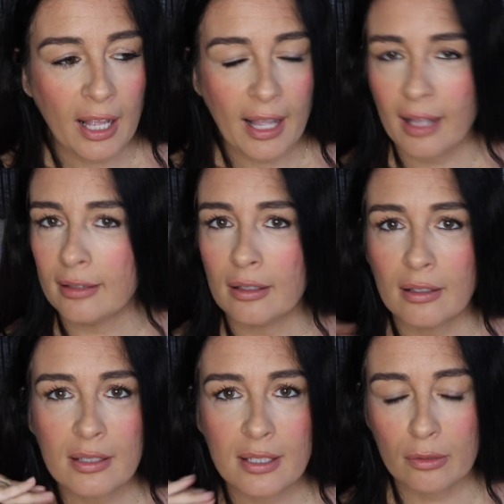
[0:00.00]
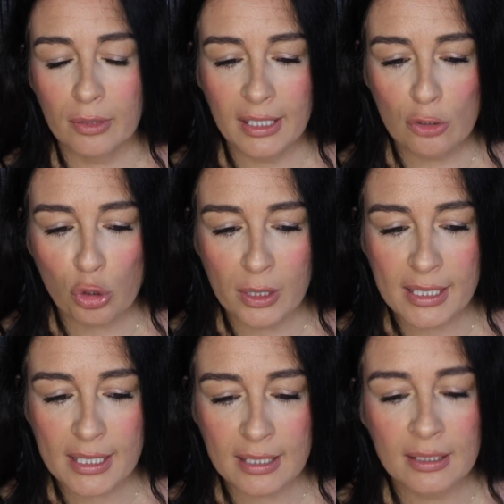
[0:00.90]
and 0
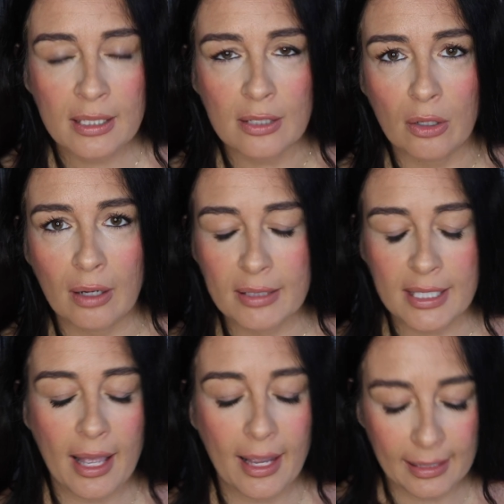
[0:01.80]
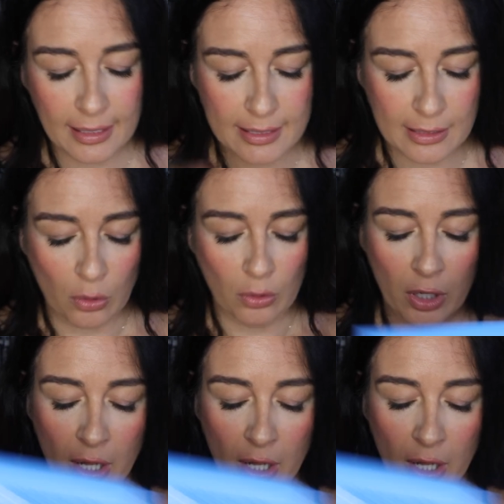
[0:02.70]
interest. So I was like, let's go.